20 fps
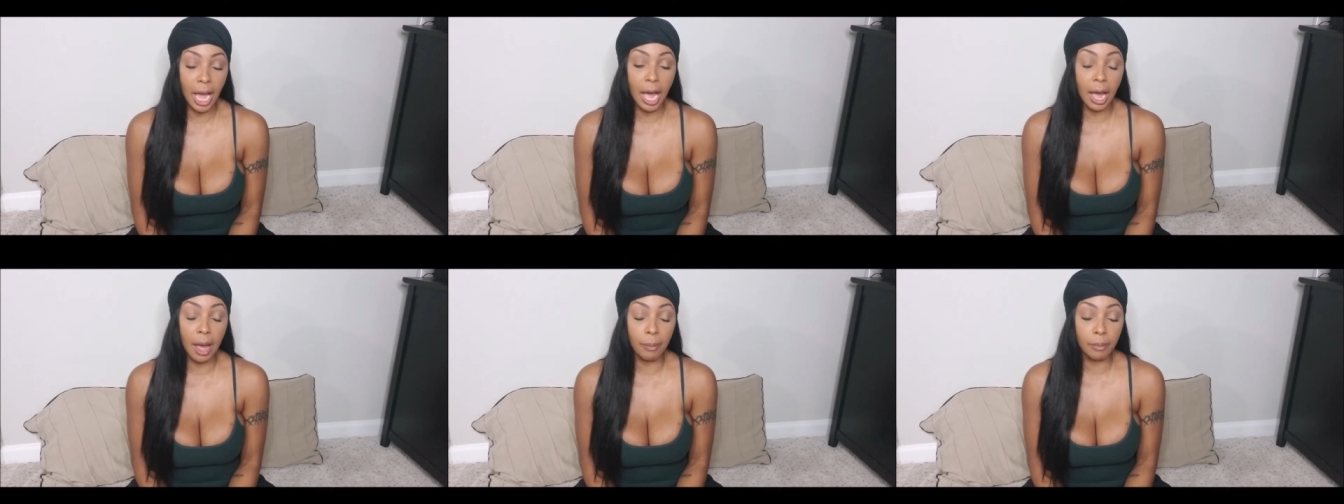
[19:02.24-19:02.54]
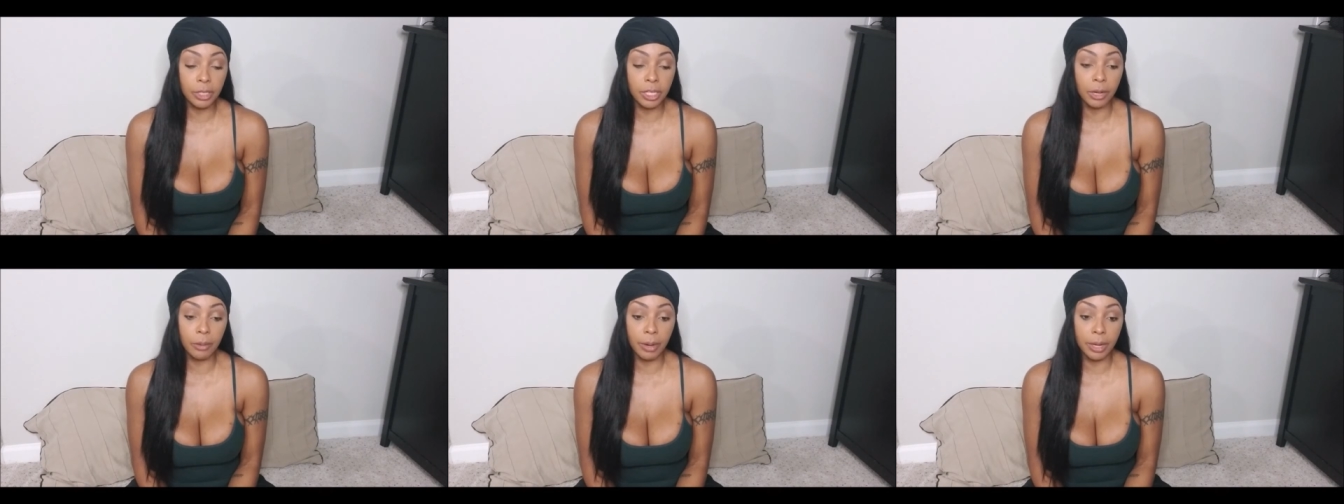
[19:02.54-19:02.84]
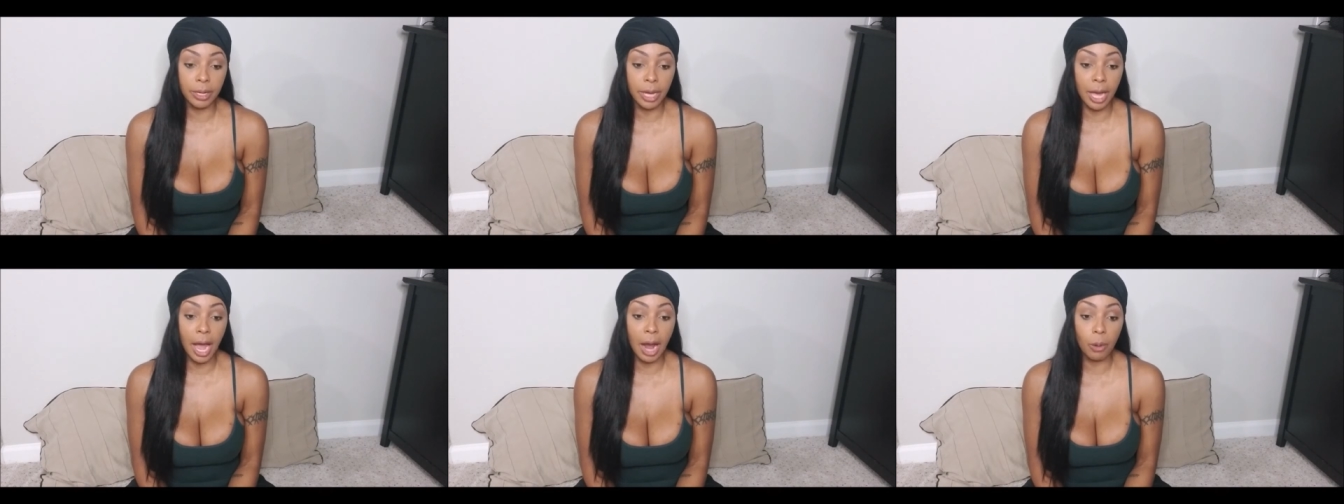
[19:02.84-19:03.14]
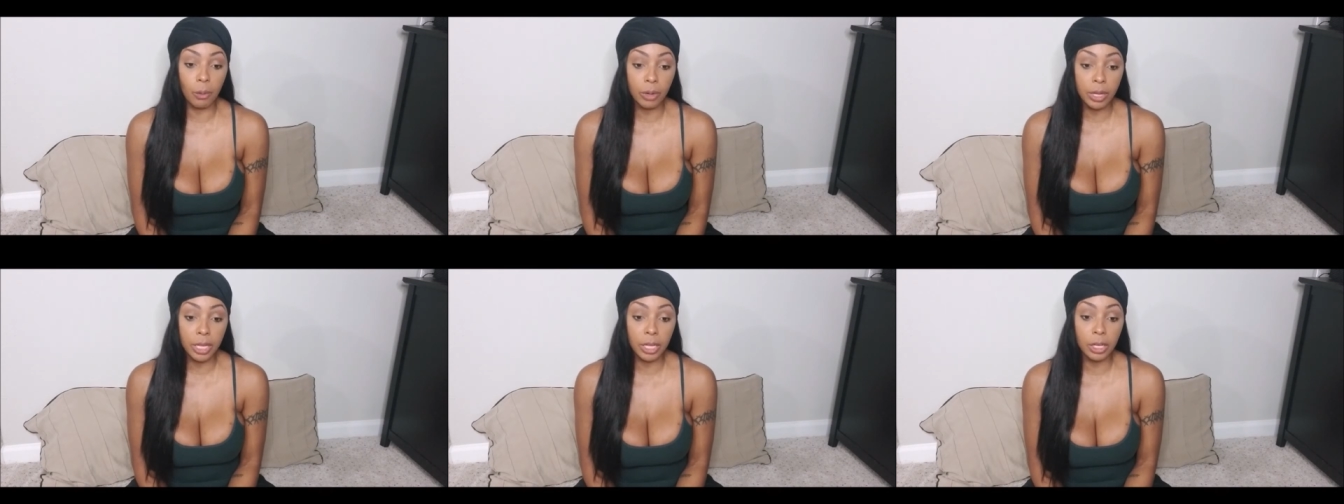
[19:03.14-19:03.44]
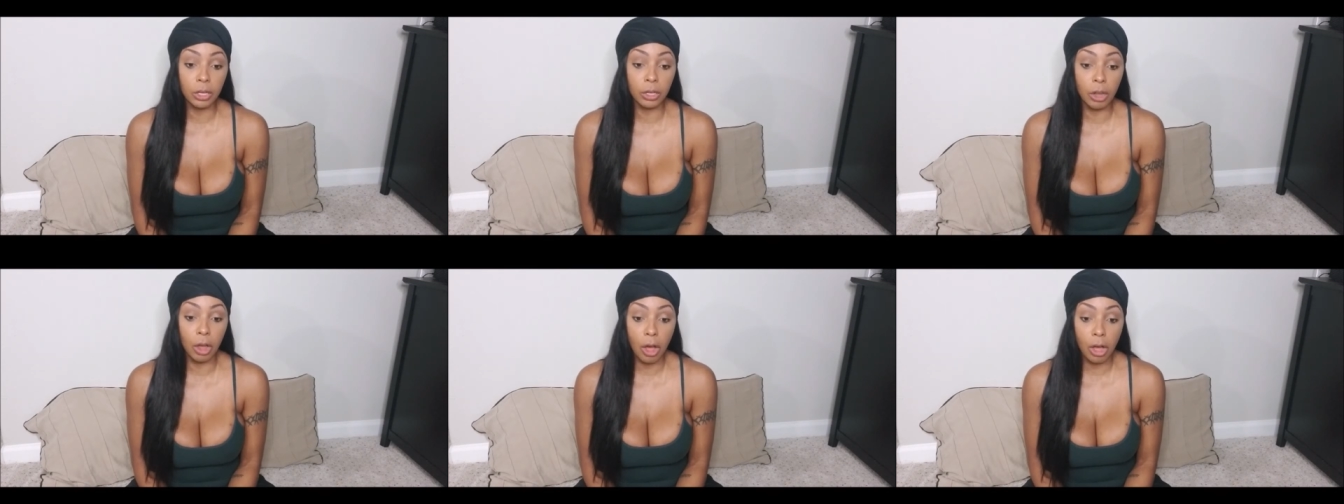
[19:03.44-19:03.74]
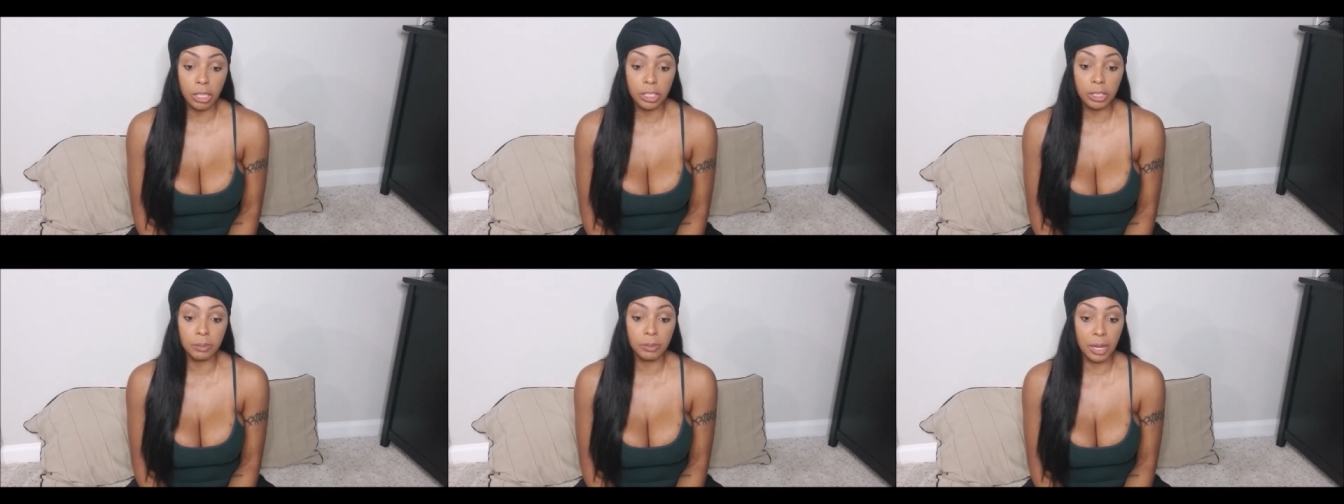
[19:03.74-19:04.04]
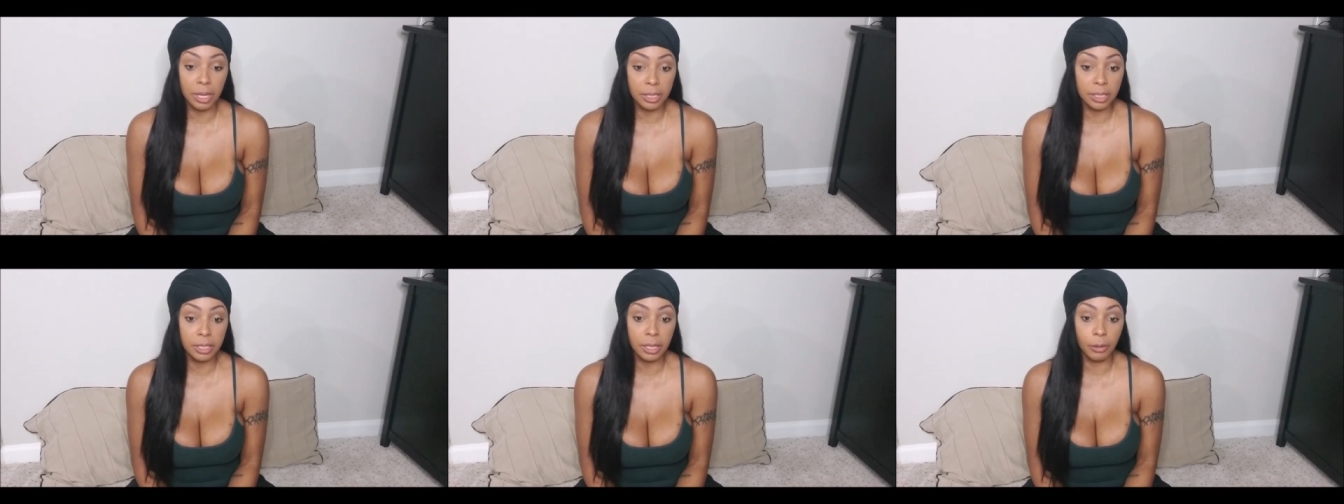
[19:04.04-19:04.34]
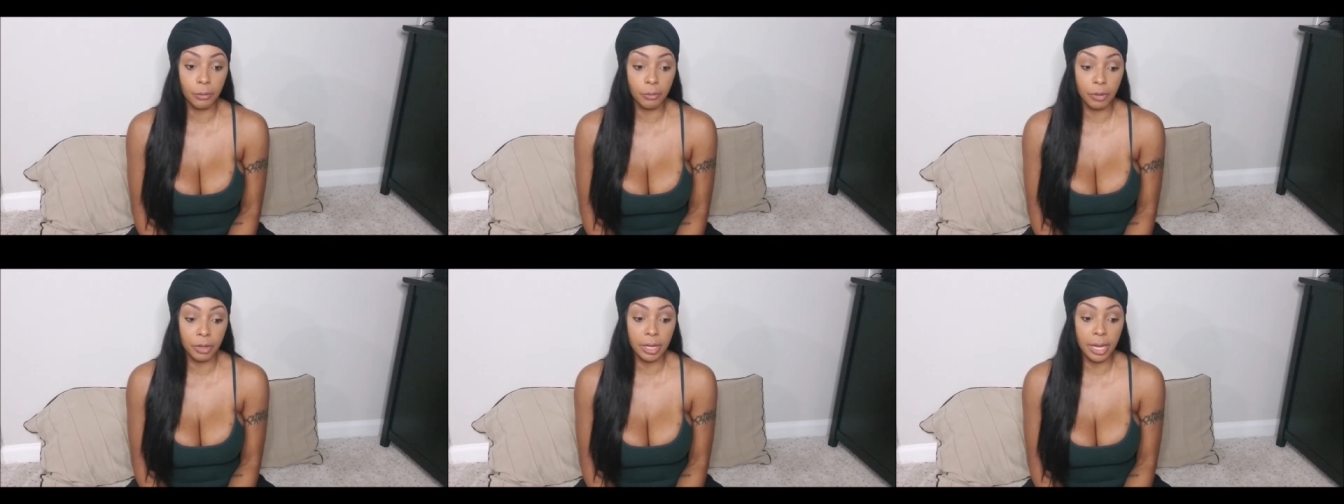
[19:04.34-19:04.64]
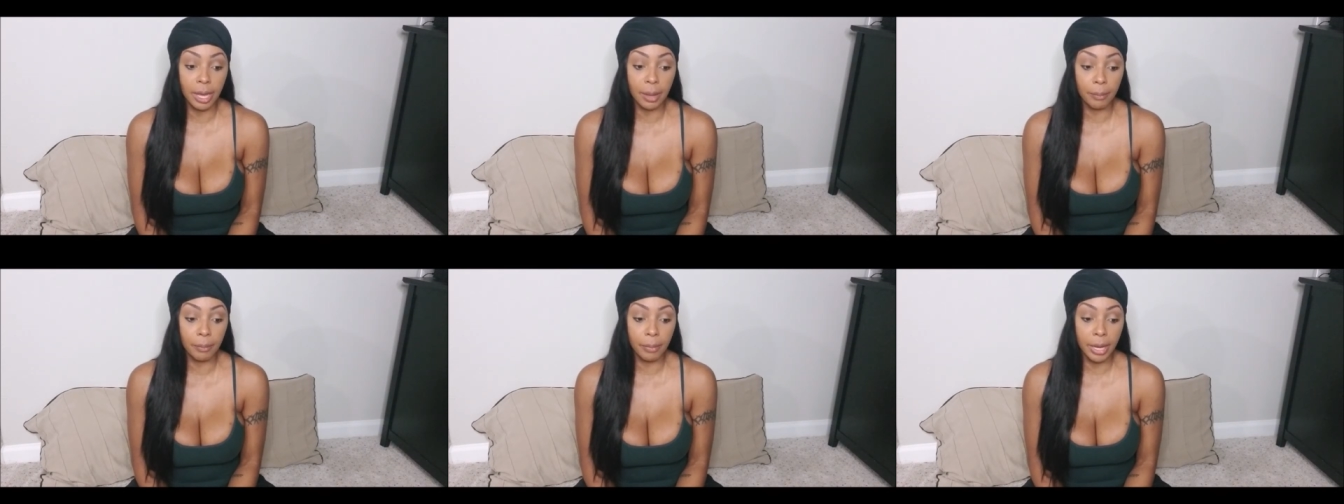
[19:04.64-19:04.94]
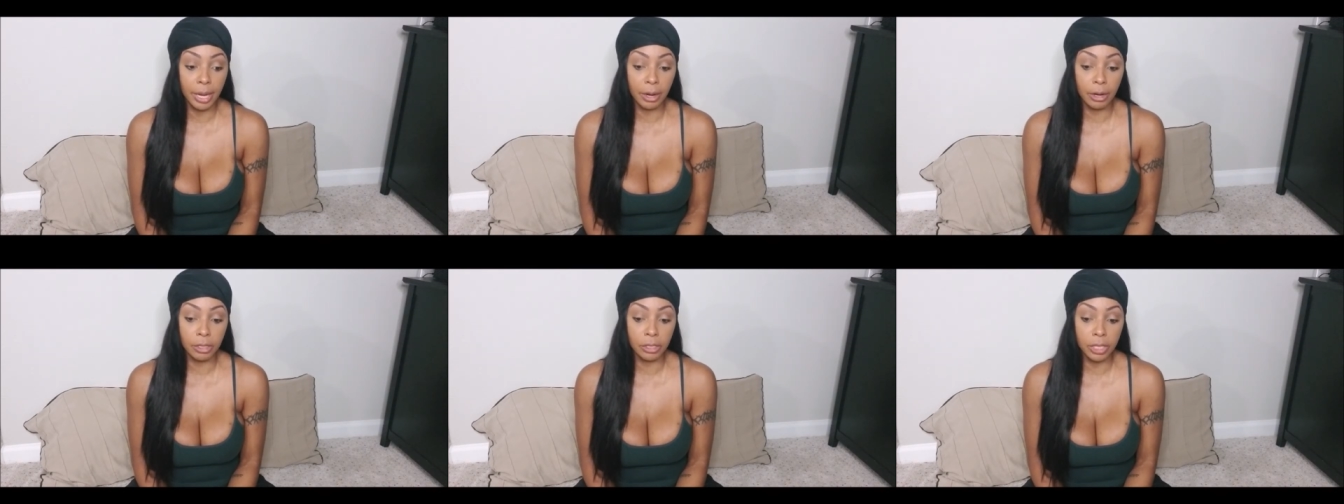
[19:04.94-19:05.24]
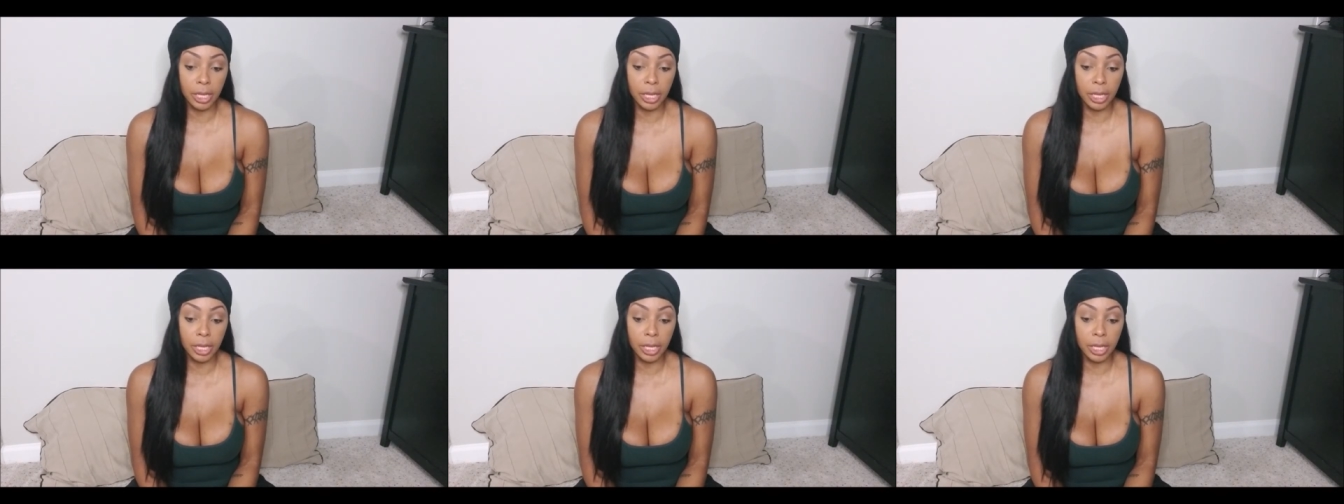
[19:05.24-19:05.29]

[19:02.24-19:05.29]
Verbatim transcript: I'm telling you right now, I really lost myself in that marriage.